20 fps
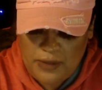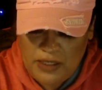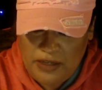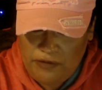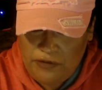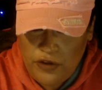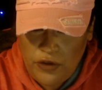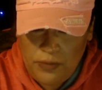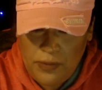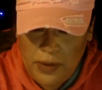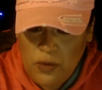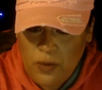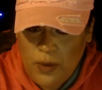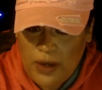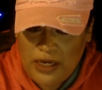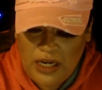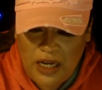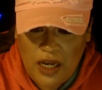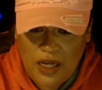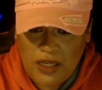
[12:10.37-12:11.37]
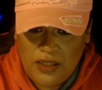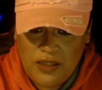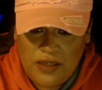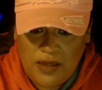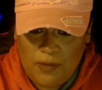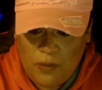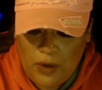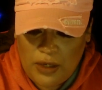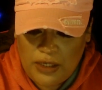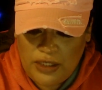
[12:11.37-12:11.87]
If you've been waiting on
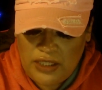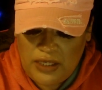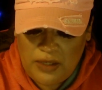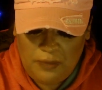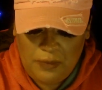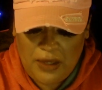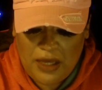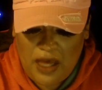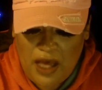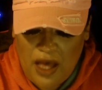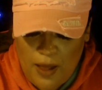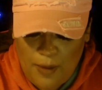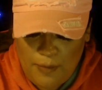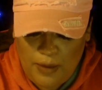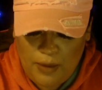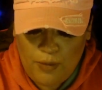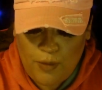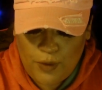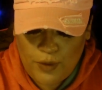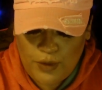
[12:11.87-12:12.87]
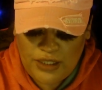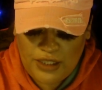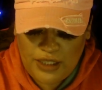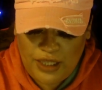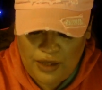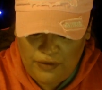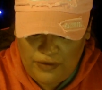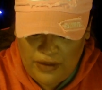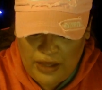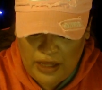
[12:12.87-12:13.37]
someone to become emotionally
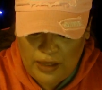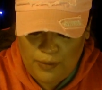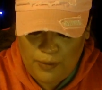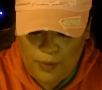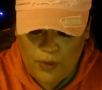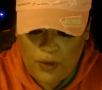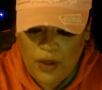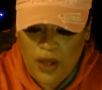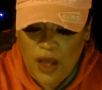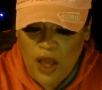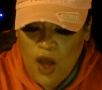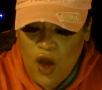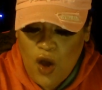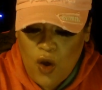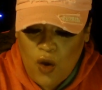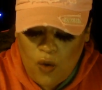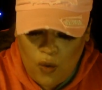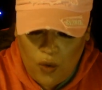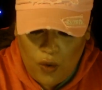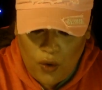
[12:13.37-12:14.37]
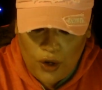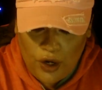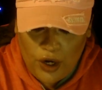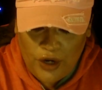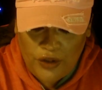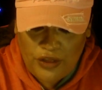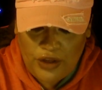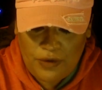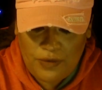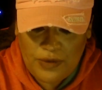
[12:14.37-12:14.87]
available, or
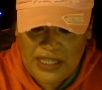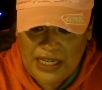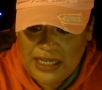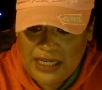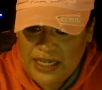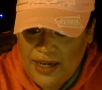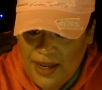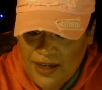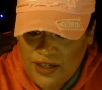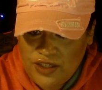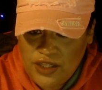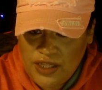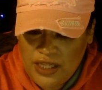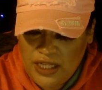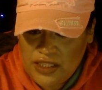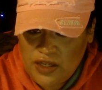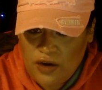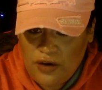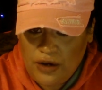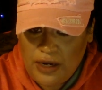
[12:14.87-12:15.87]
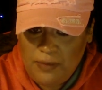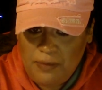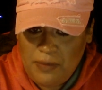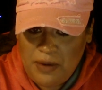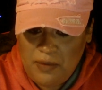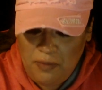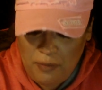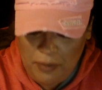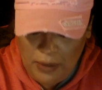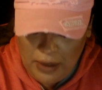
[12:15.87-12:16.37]
there was a connection that's already been
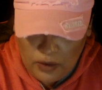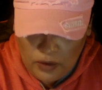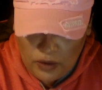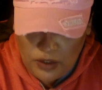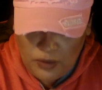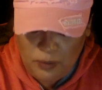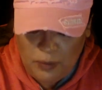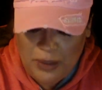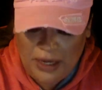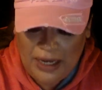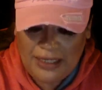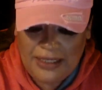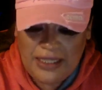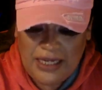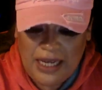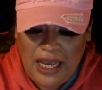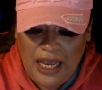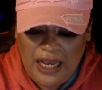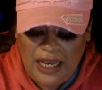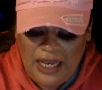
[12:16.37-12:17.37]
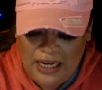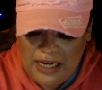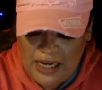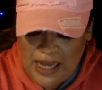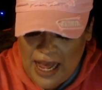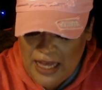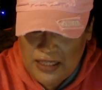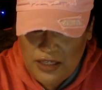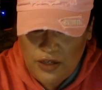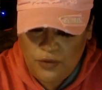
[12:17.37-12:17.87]
built, but it
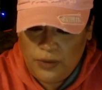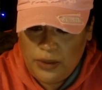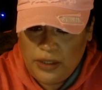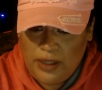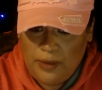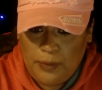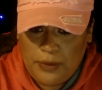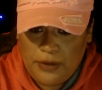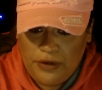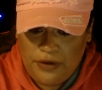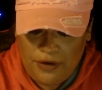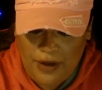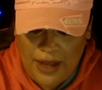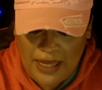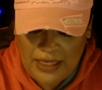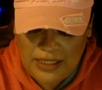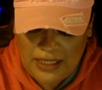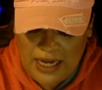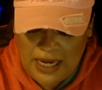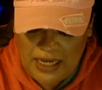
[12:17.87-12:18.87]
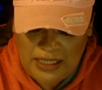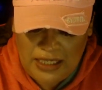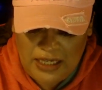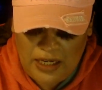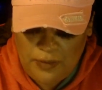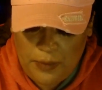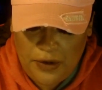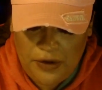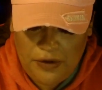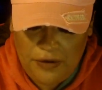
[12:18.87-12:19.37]
hasn't really progressed, I see it
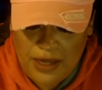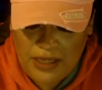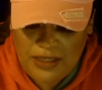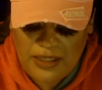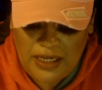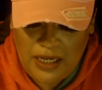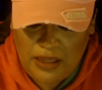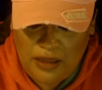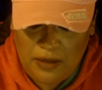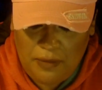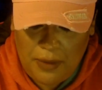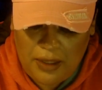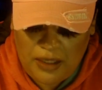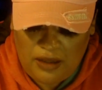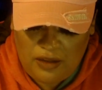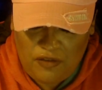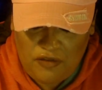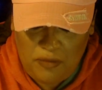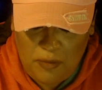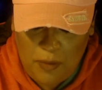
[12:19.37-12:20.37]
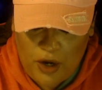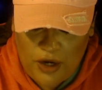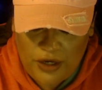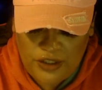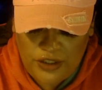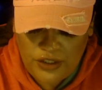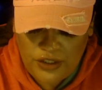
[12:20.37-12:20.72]
progressing in the month of March.